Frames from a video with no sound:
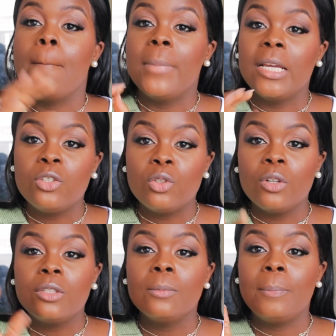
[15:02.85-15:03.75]
Make
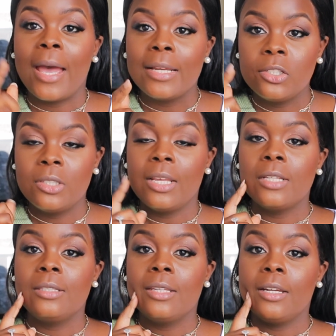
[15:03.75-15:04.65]
sure to patch
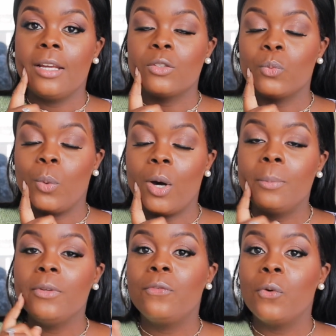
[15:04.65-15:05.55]
test it as well
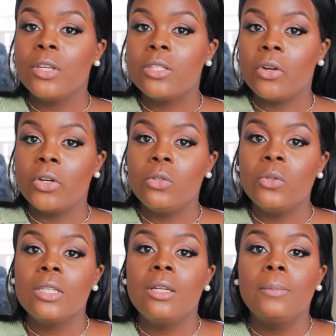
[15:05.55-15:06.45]
before you start
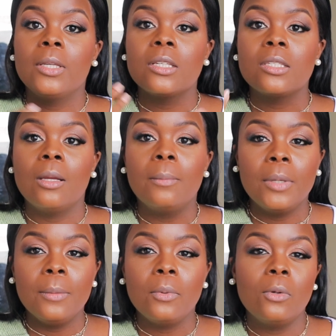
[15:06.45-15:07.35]
using it, because
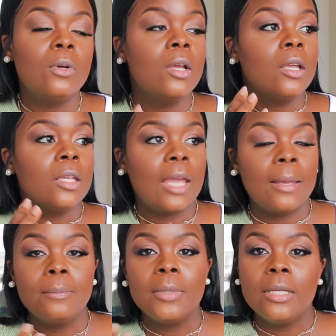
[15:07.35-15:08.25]
some people
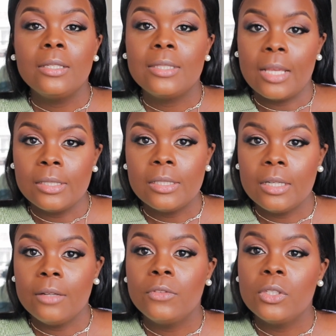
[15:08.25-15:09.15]
can be
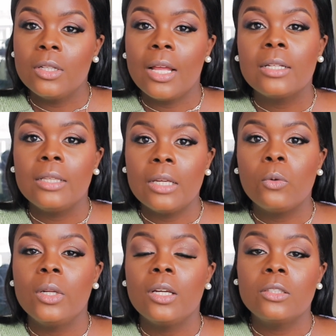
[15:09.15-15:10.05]
sensitive to like
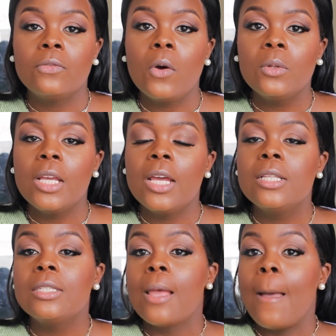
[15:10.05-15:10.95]
liquid
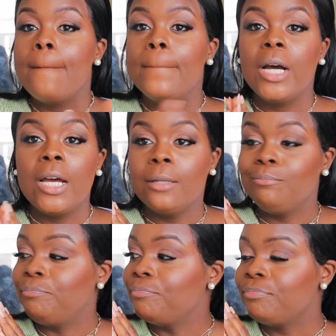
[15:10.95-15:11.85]
exfoliants, but
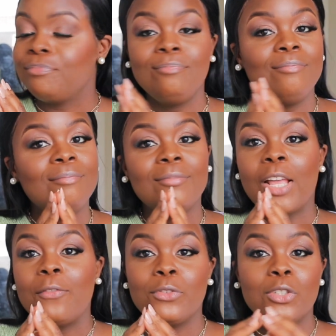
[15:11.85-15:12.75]

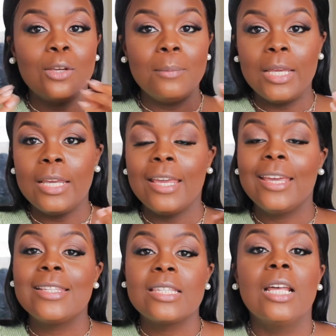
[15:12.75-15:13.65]
to me
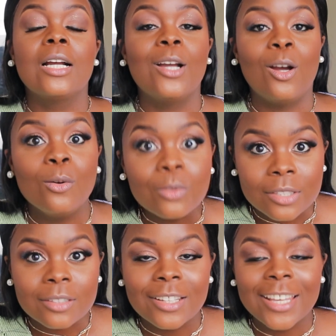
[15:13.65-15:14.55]
it's the
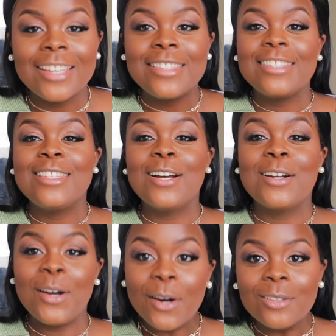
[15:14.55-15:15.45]
GOAT. It's the
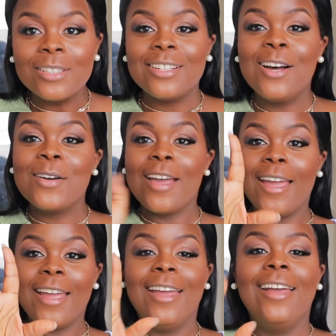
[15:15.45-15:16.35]
GOAT,
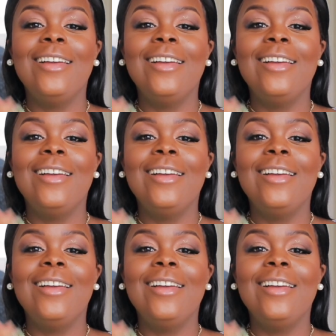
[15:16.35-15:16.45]
okay?